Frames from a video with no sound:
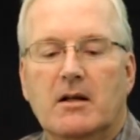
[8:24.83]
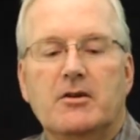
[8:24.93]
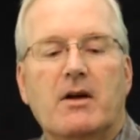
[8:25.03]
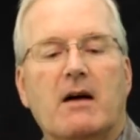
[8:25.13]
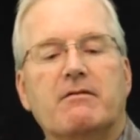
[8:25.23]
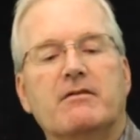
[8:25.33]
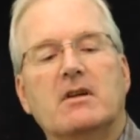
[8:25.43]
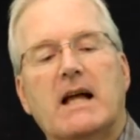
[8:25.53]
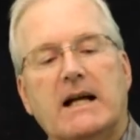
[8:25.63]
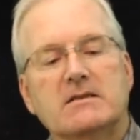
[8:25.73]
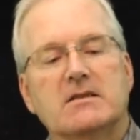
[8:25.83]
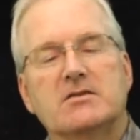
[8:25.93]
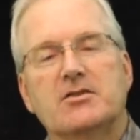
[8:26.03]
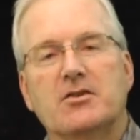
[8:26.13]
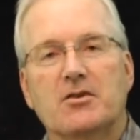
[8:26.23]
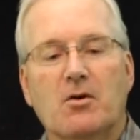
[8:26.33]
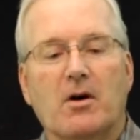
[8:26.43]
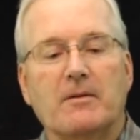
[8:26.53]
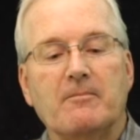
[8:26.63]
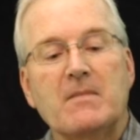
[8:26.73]
you have full access to your
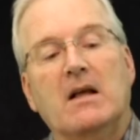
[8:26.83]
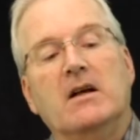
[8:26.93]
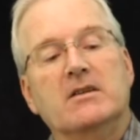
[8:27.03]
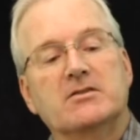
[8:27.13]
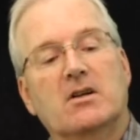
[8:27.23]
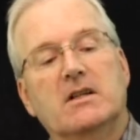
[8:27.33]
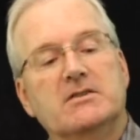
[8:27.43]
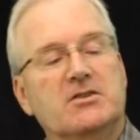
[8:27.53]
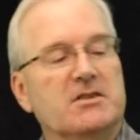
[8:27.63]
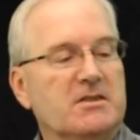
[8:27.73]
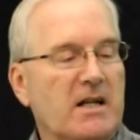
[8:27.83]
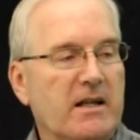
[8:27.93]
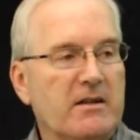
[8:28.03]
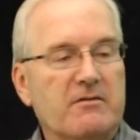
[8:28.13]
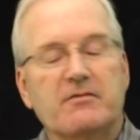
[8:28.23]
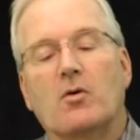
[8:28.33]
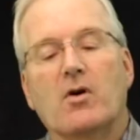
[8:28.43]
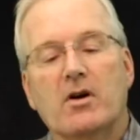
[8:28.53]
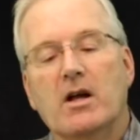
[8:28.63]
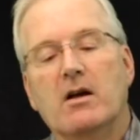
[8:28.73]
gourd. So let's just say that
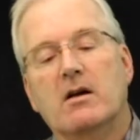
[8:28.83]
for